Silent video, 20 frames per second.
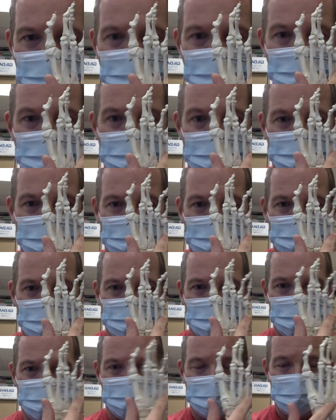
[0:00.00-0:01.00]
metatarsal.
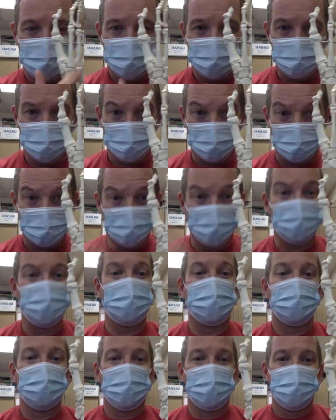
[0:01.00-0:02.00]
So again,
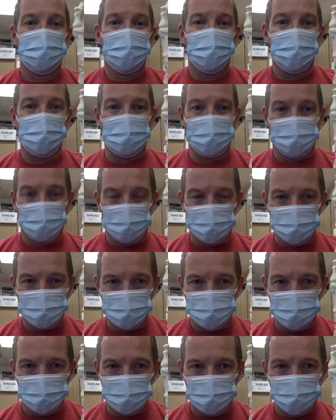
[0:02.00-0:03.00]

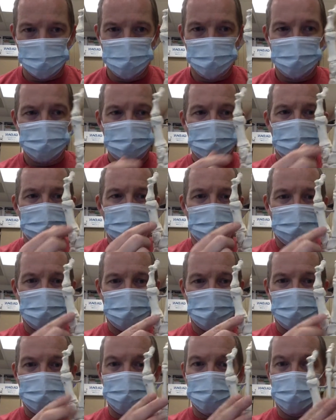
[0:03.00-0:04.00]
metatarsals are
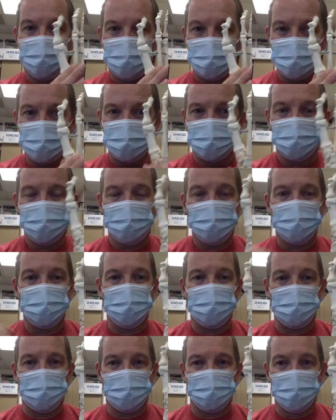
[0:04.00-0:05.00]
on the foot,
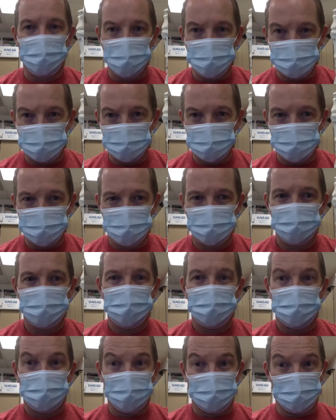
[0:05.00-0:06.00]
metacarpals
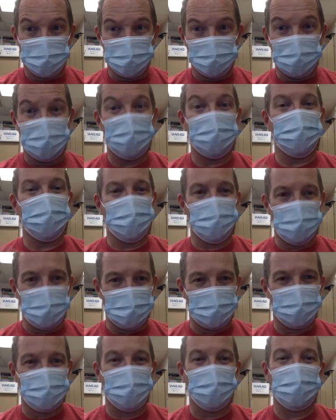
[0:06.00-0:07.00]
are on the hand. Make
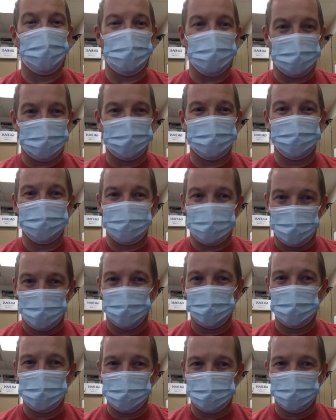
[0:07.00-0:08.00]
sure you can tell
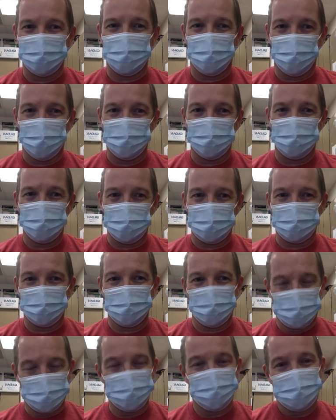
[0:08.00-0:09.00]
me the difference,
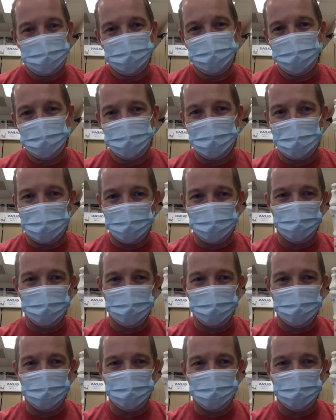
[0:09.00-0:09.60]
because that is